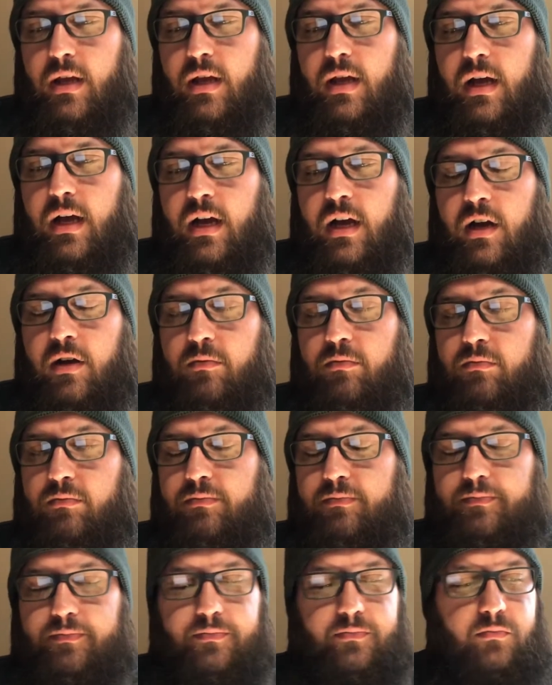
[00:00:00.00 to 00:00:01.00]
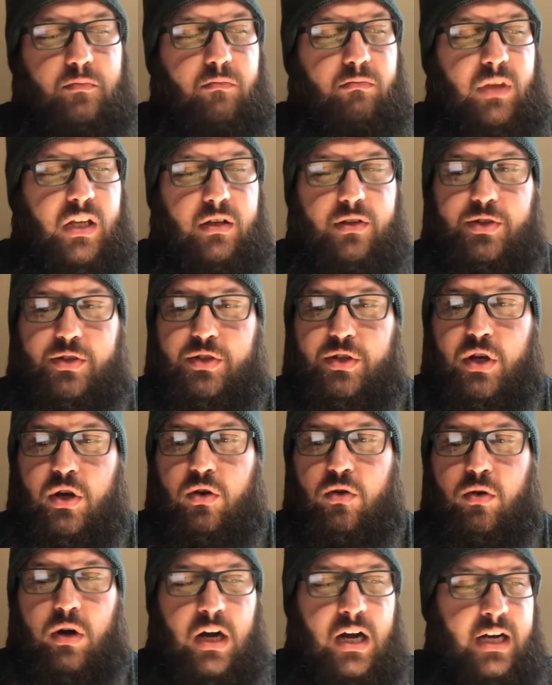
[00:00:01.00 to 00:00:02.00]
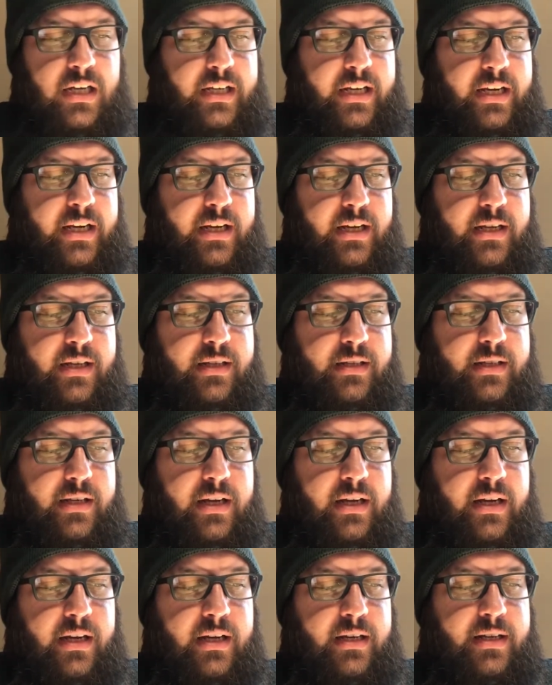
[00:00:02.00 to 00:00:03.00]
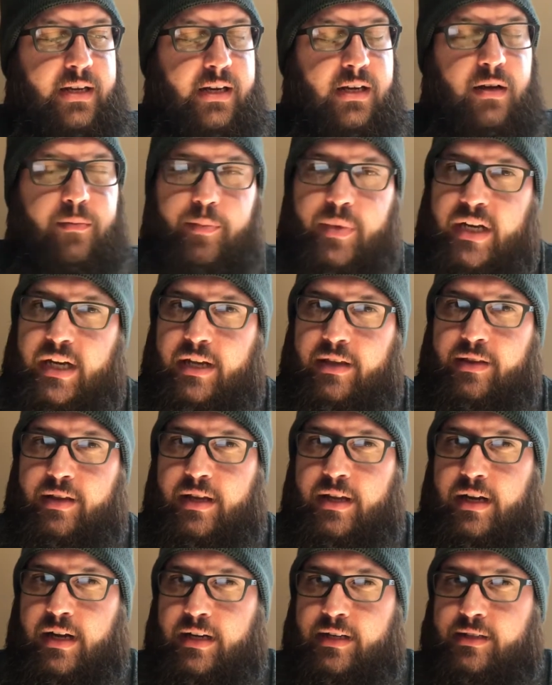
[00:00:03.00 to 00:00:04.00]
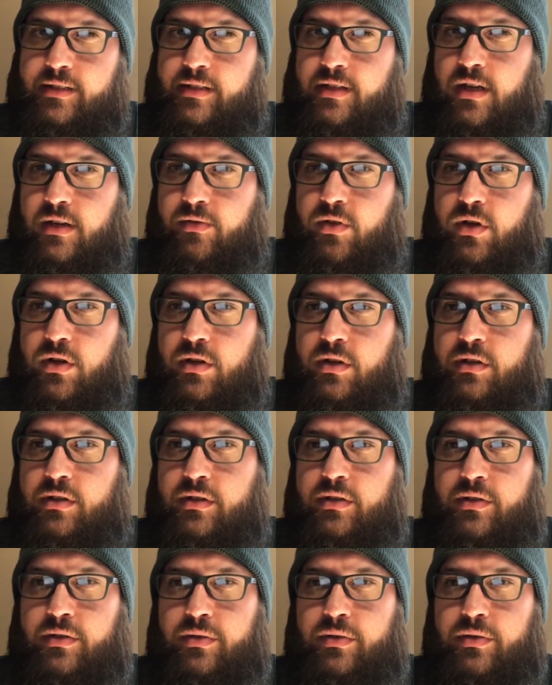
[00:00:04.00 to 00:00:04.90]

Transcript: 8. Um, so Aukey is a tech company that I discovered